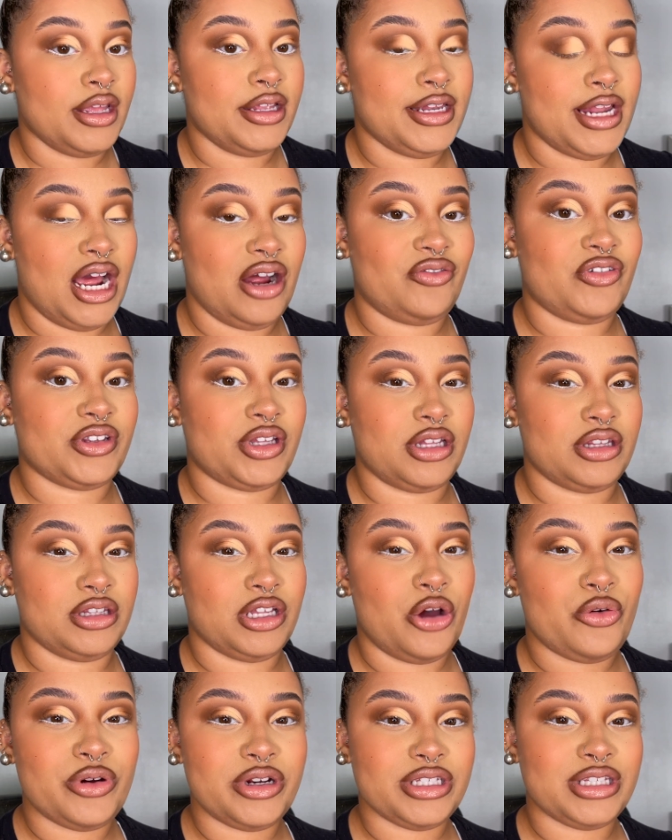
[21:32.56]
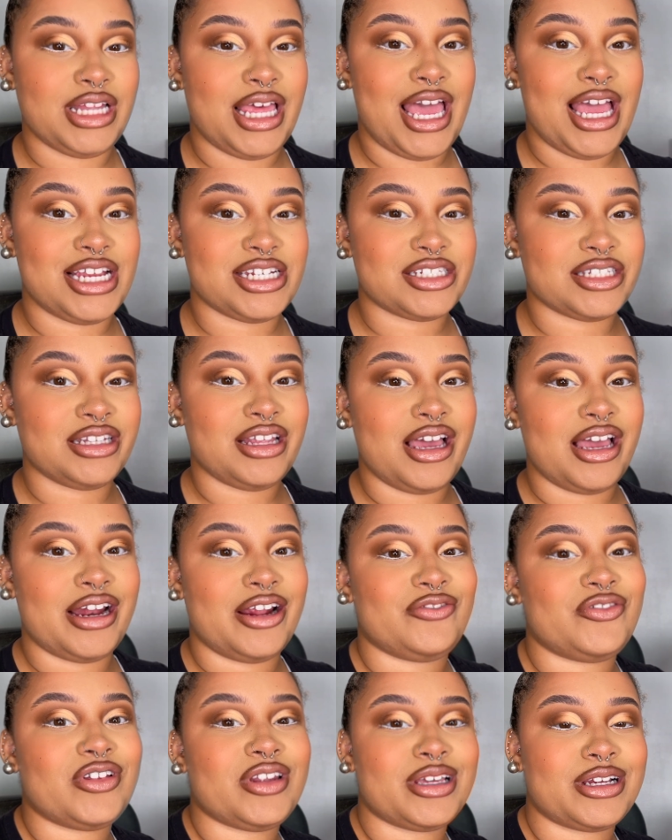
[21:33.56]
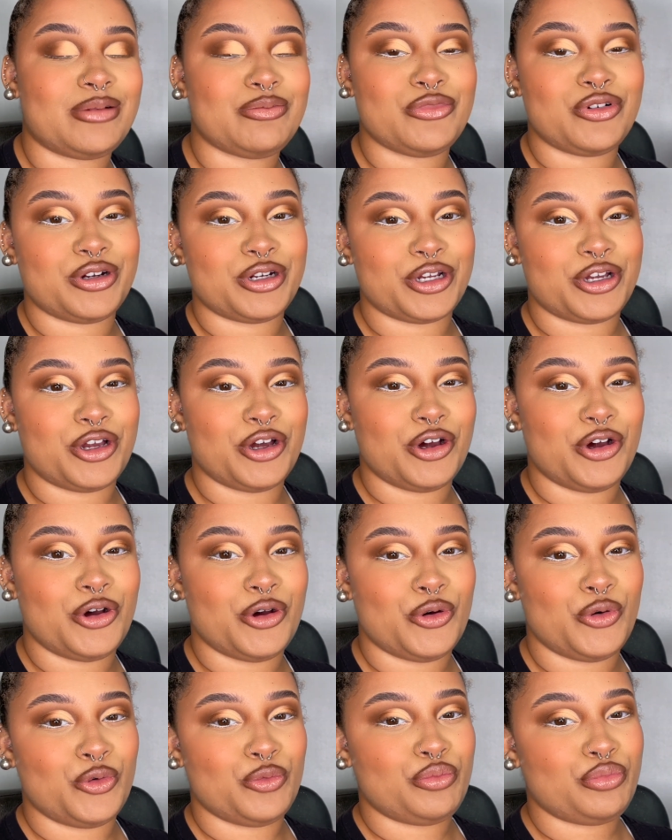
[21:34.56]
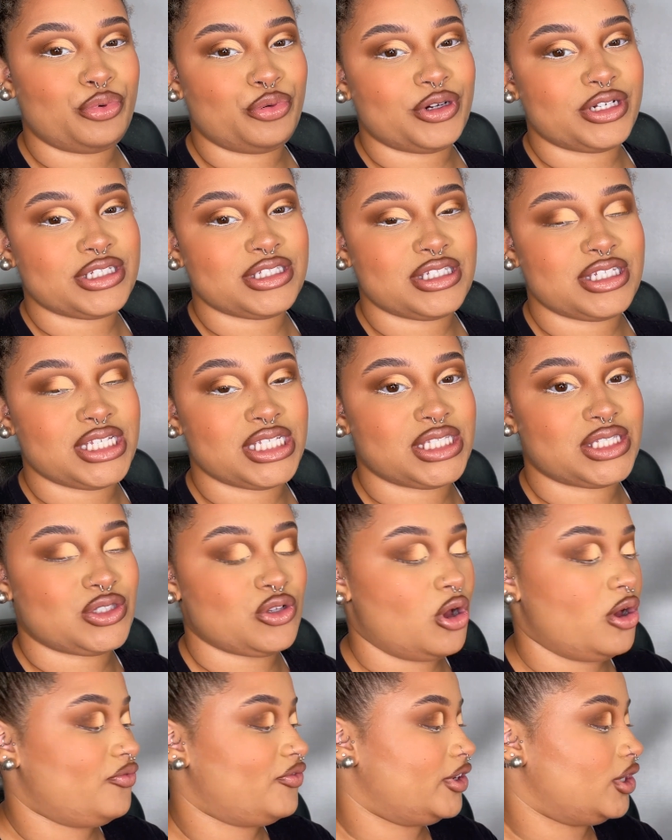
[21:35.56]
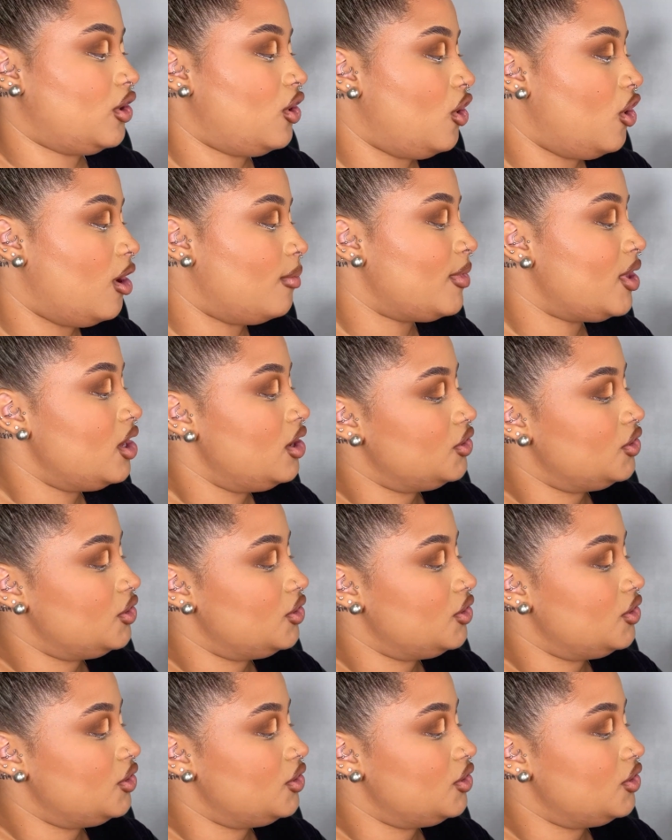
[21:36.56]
Now for the lower lash line, I feel like I'm gonna go pretty soft and calm.